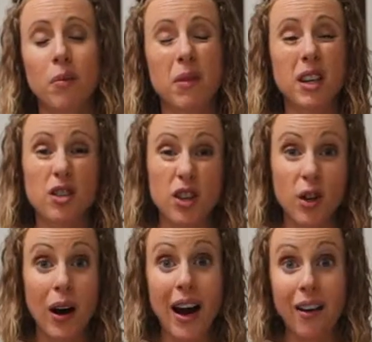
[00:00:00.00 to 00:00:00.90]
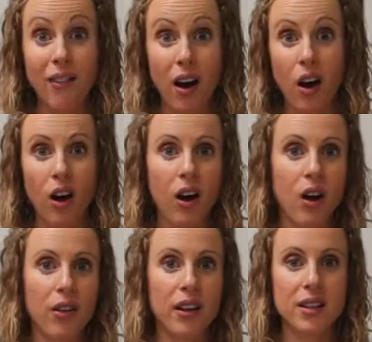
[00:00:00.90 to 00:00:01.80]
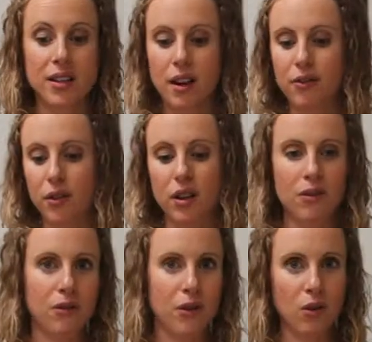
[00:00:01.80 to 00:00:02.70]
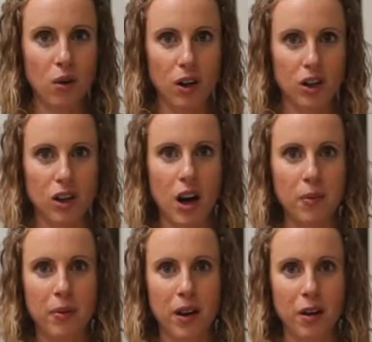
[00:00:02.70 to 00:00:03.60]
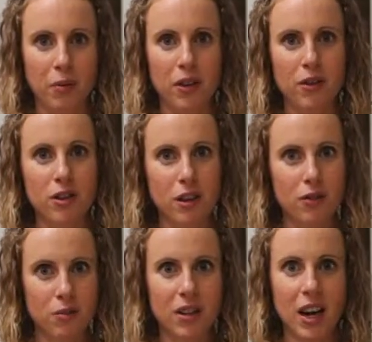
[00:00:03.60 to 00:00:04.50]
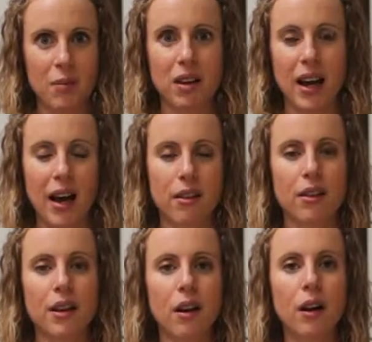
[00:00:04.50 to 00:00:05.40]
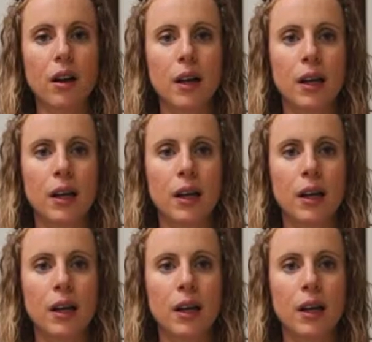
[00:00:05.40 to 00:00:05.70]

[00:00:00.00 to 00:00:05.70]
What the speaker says: Make sure you have all the stuff you need for the workshop. Give yourself some time to gather it all.